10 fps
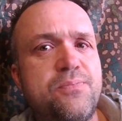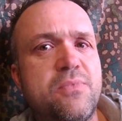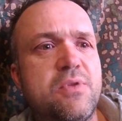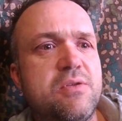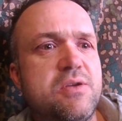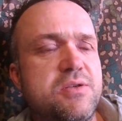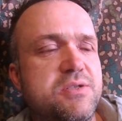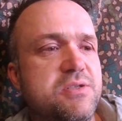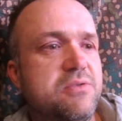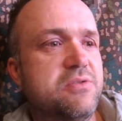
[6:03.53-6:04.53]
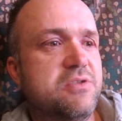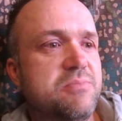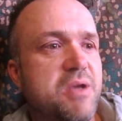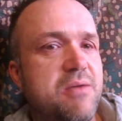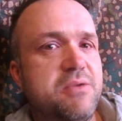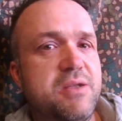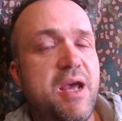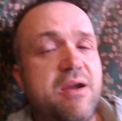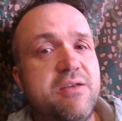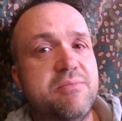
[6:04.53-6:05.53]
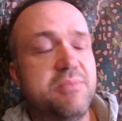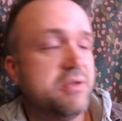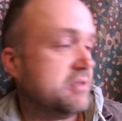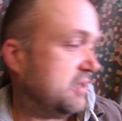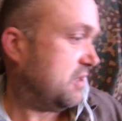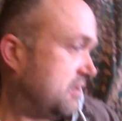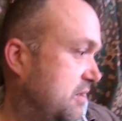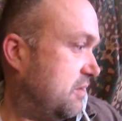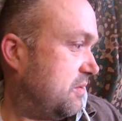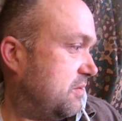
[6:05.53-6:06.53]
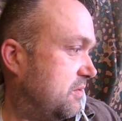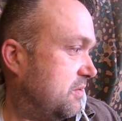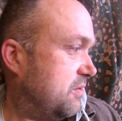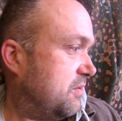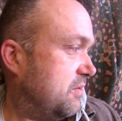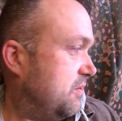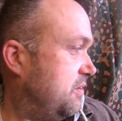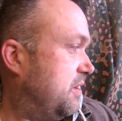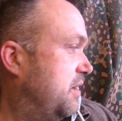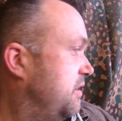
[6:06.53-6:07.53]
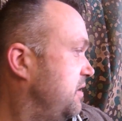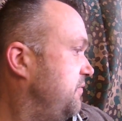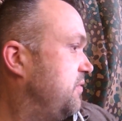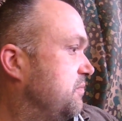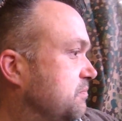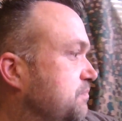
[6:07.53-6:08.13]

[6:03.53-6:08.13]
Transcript: because it's still good to be able to carry them, but you know, even